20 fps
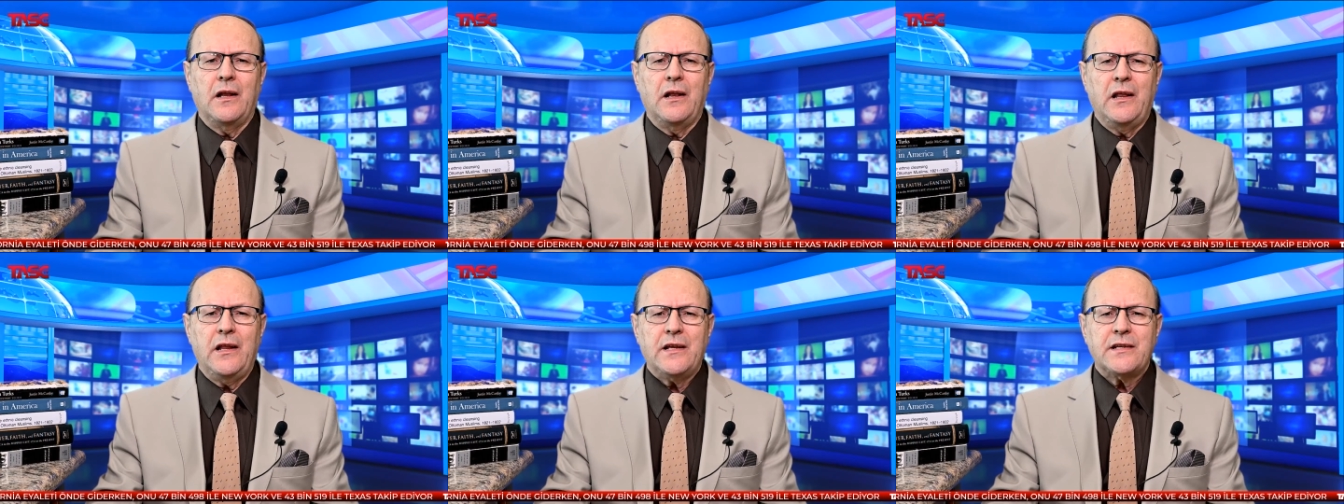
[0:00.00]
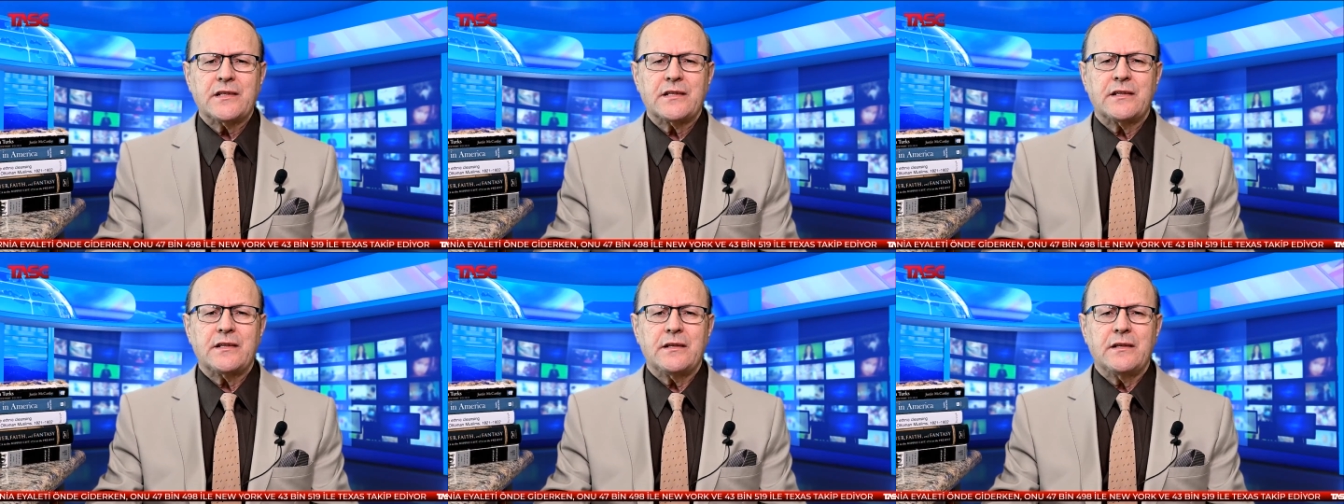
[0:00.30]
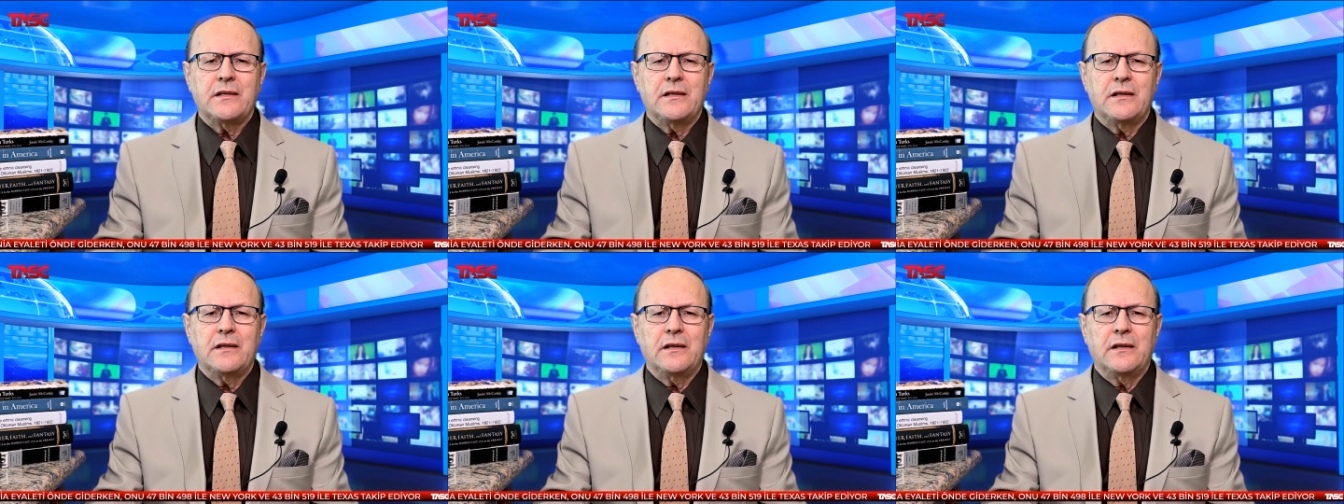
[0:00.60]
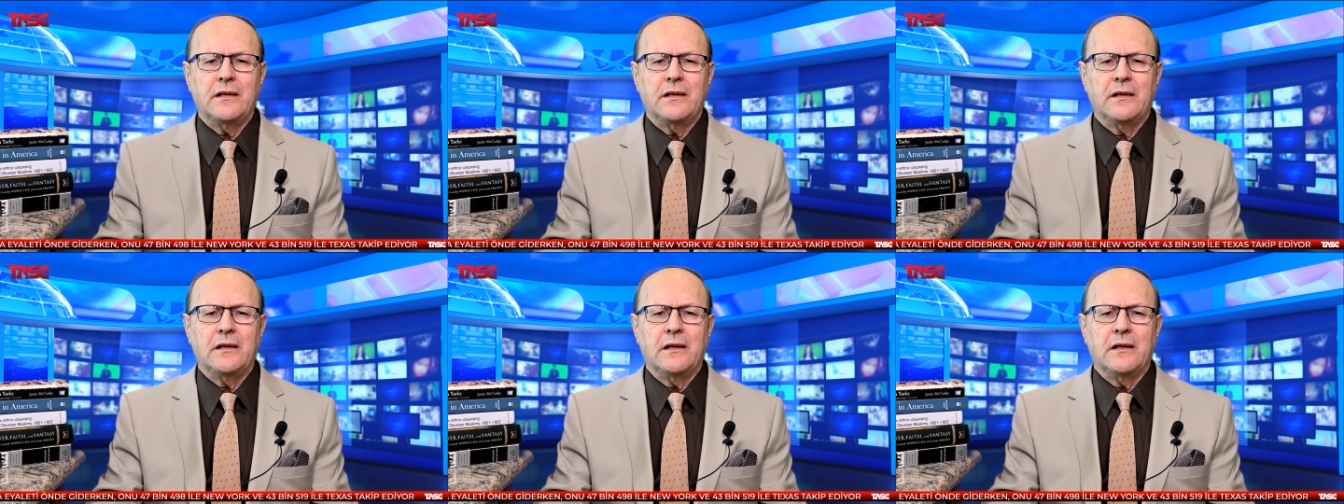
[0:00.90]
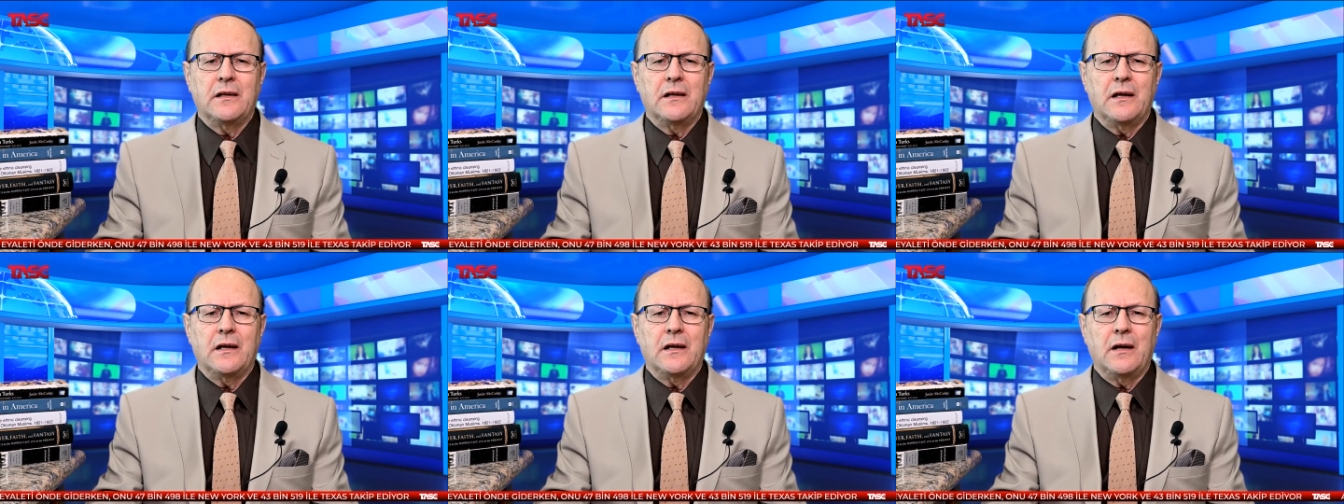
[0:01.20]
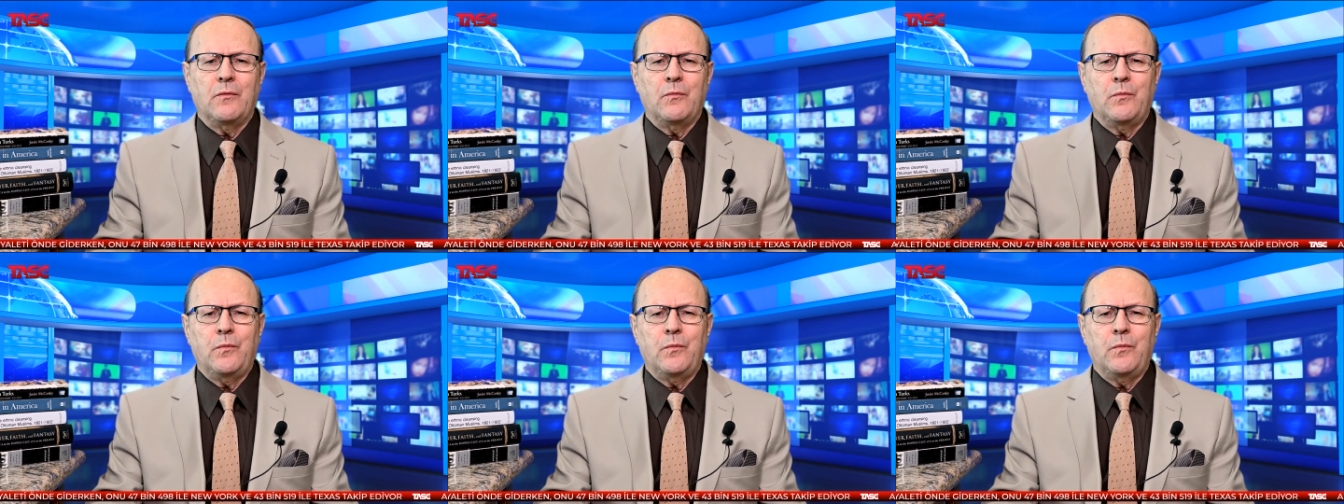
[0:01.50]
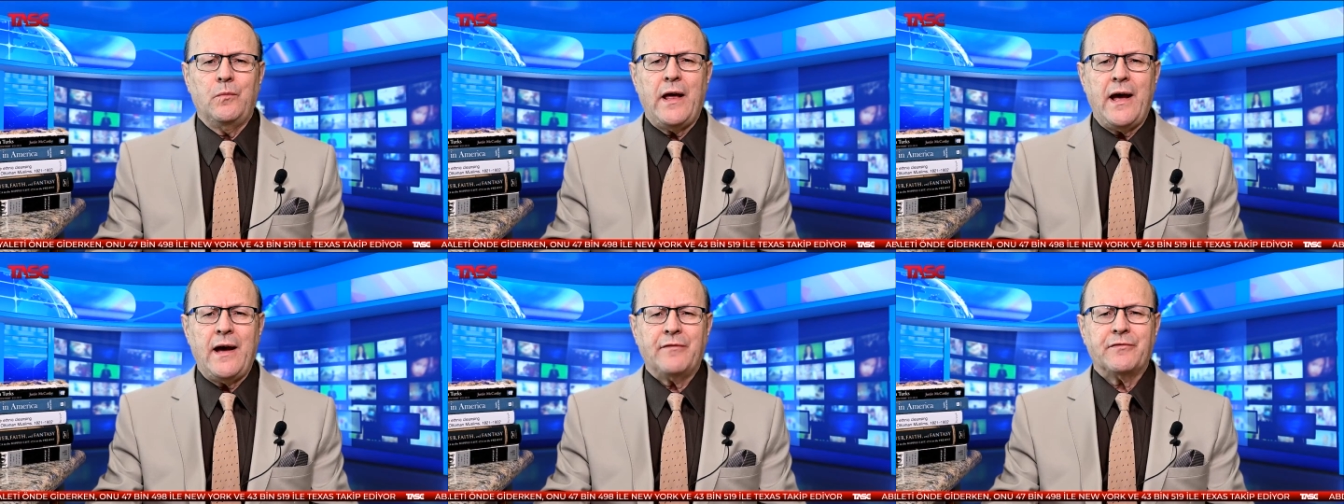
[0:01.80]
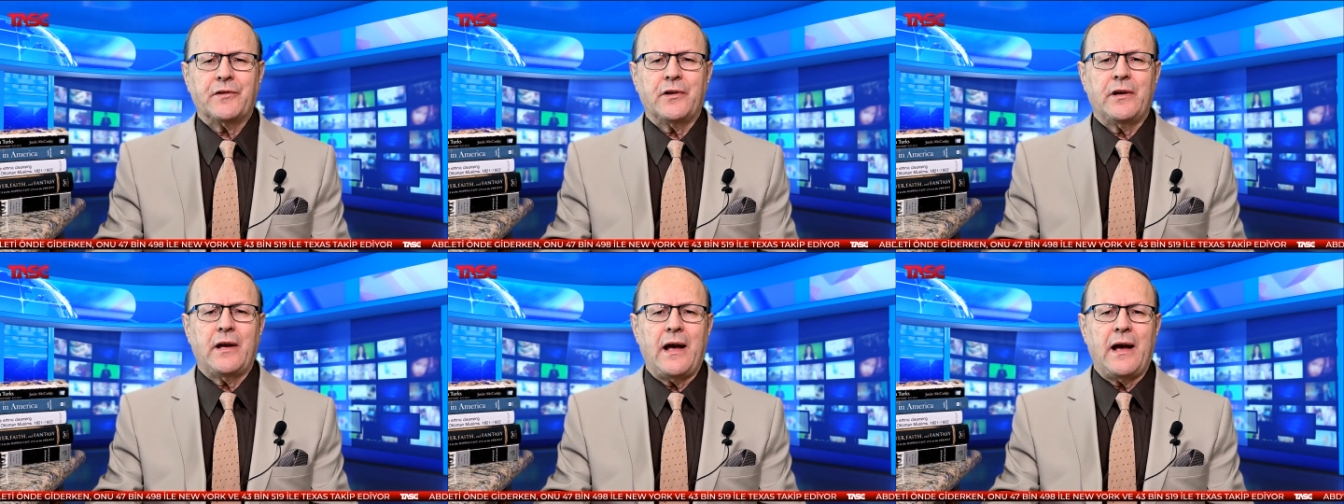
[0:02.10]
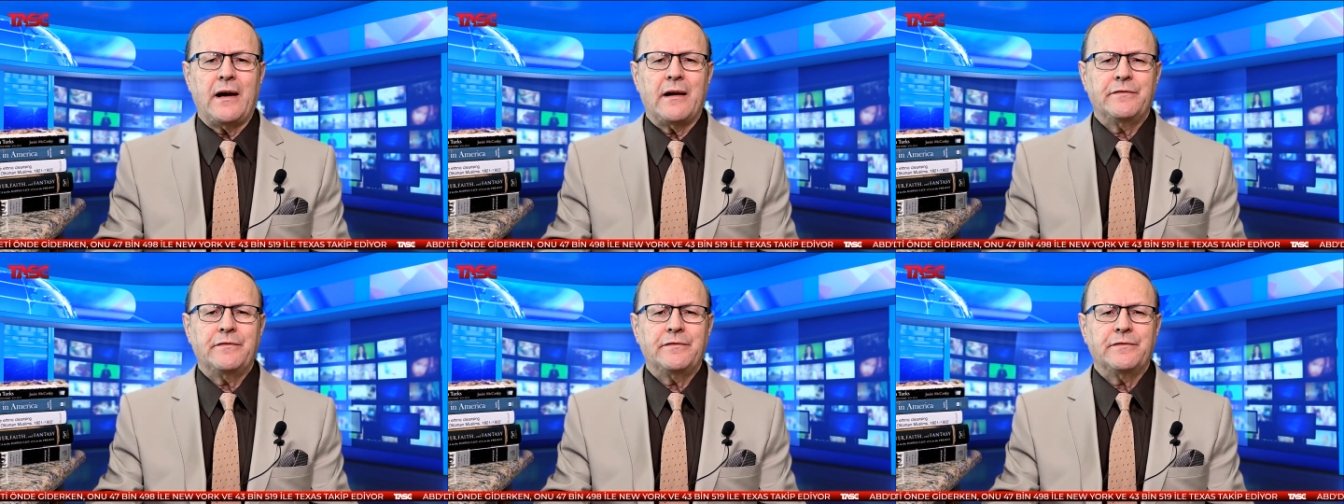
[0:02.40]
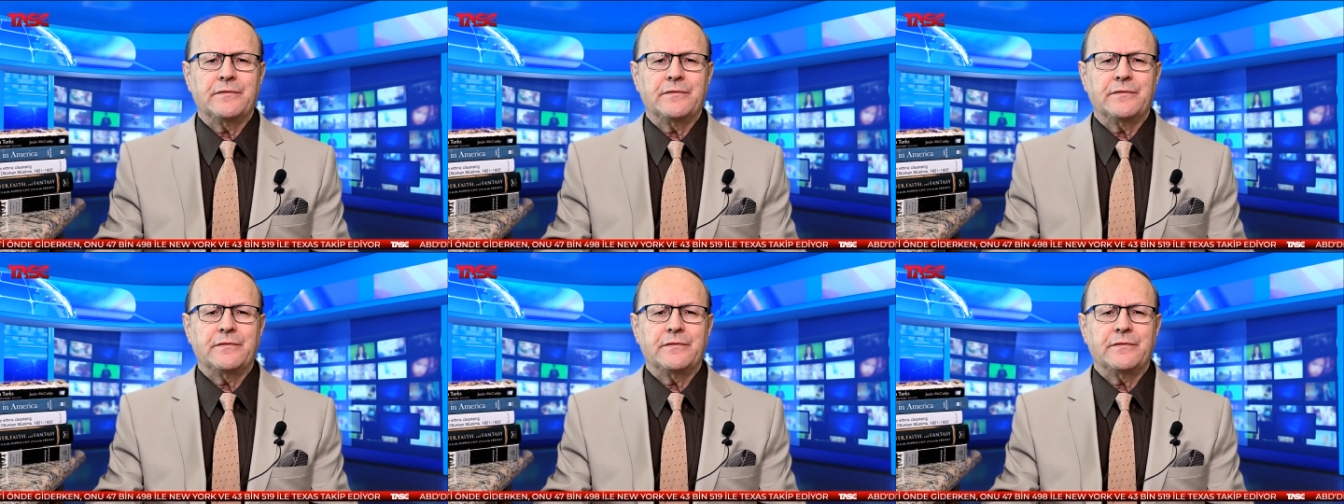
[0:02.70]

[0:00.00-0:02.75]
list would have to have